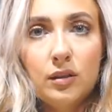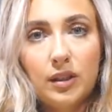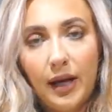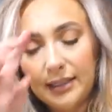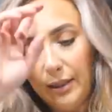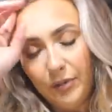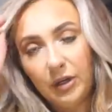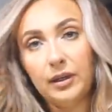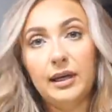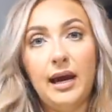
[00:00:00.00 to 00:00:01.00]
So guys, I'm
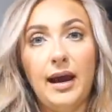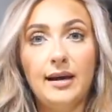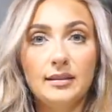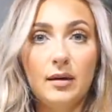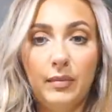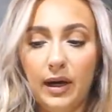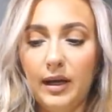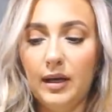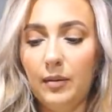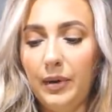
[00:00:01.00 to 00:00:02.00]
currently at
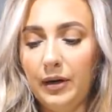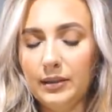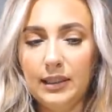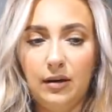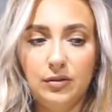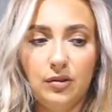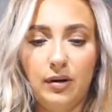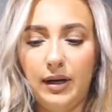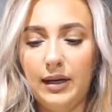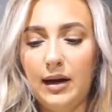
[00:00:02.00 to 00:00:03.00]
my parents' house right